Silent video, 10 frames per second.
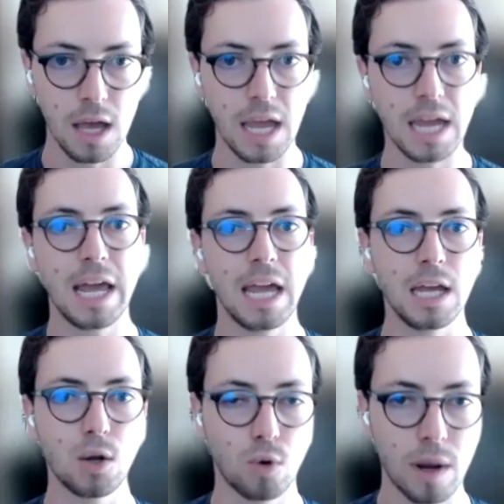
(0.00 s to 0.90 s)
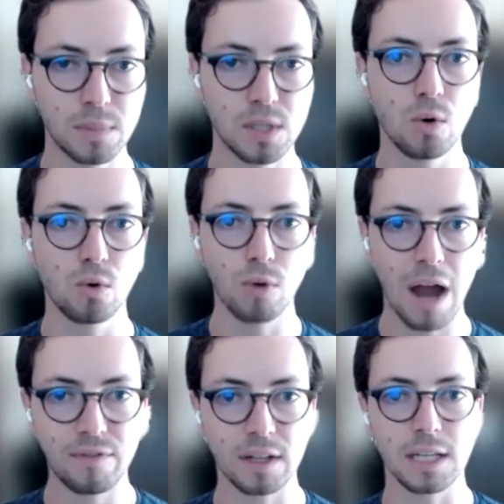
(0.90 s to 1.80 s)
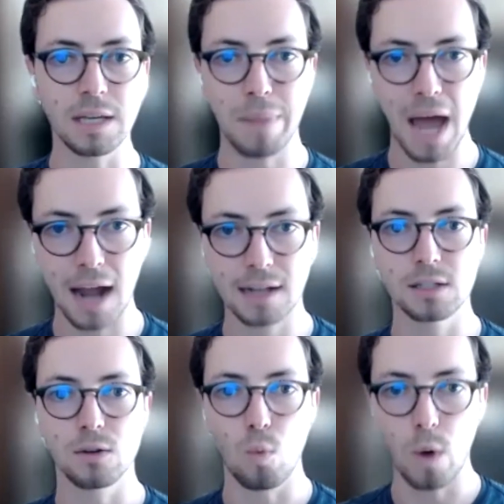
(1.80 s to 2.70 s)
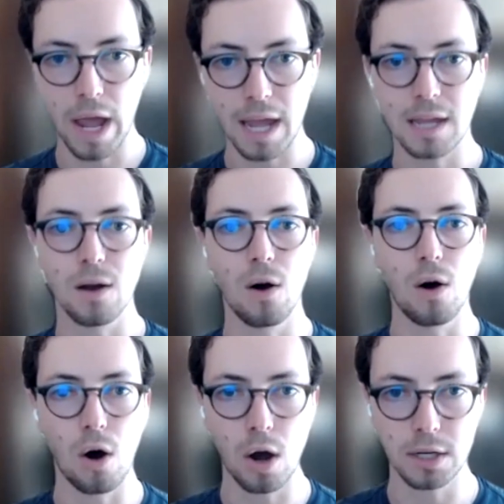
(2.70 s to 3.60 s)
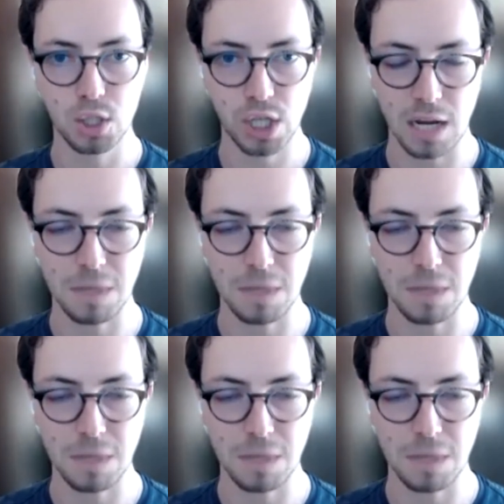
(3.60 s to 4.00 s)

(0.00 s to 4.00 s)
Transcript: in a cryptographically backed way on chain,